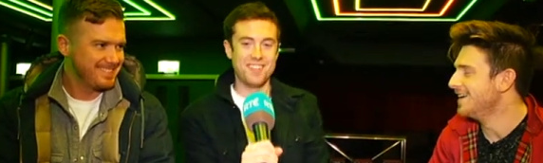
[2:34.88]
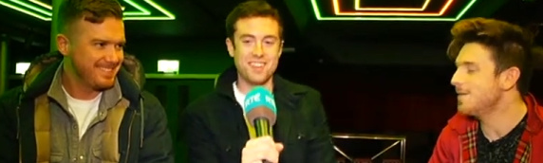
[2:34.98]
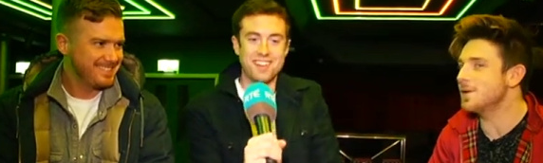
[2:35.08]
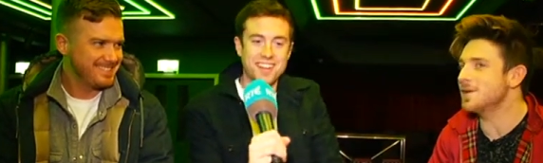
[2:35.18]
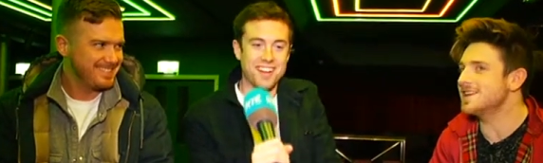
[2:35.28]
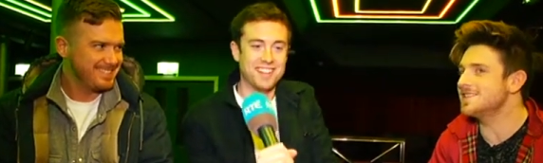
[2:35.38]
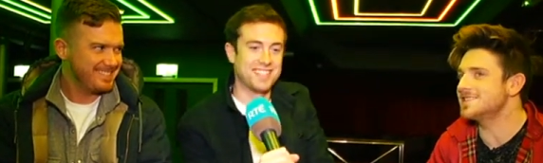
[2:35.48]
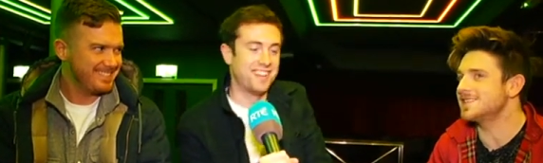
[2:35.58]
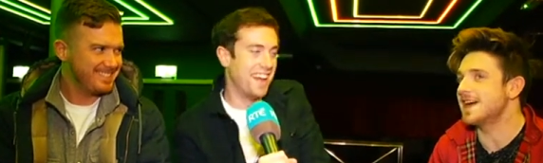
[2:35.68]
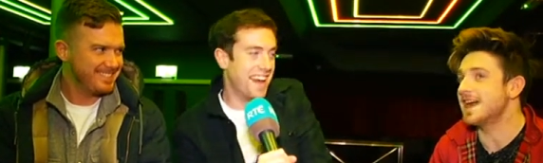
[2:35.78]
Speaker 1: When, what you are you
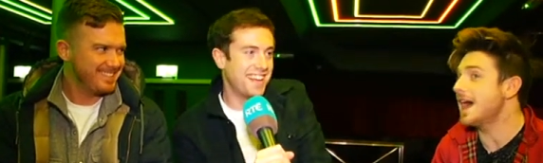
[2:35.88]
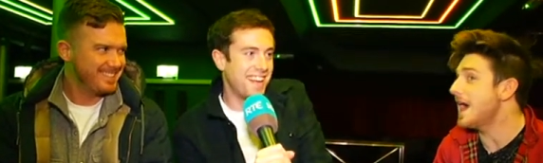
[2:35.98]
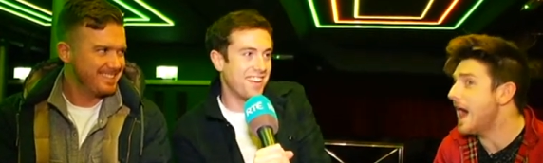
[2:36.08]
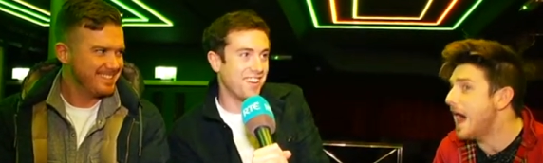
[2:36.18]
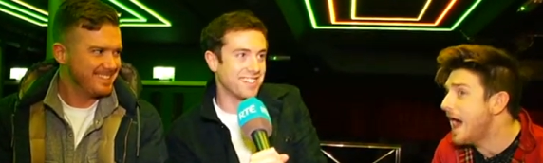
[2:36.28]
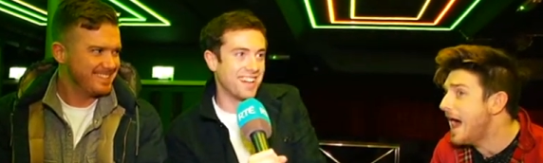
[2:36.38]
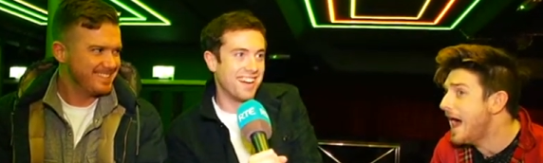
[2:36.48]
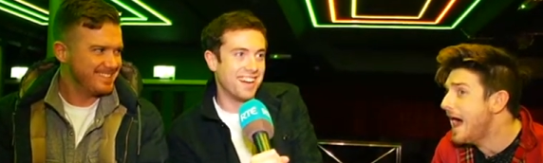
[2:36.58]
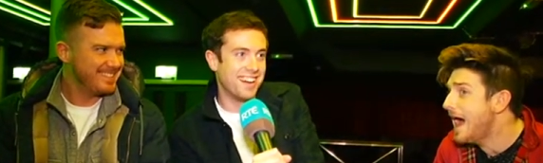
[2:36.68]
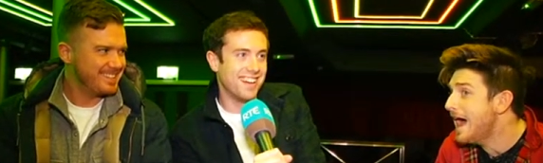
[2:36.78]
know, going to do like, yeah, it's
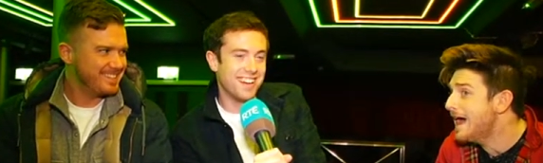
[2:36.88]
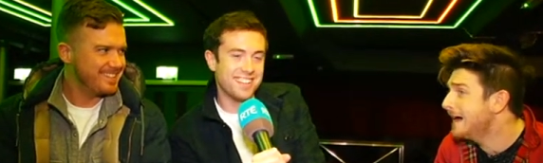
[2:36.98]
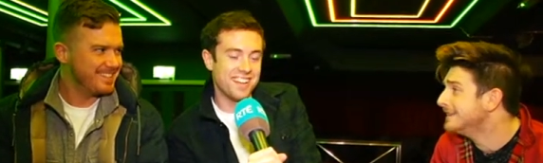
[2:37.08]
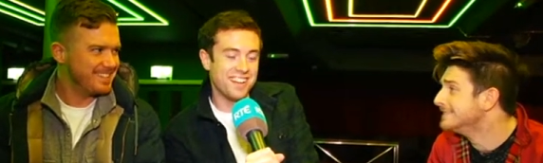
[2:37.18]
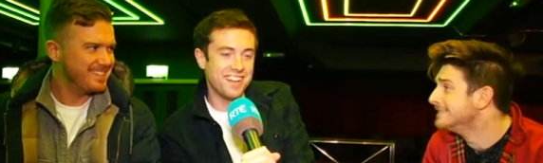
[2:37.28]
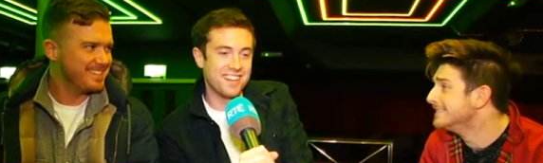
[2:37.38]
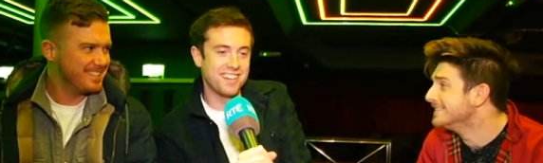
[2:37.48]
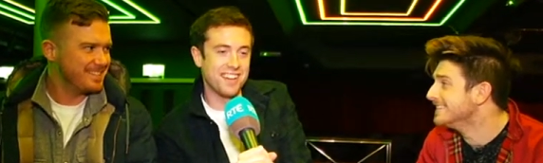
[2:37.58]
like, uh, I don't know.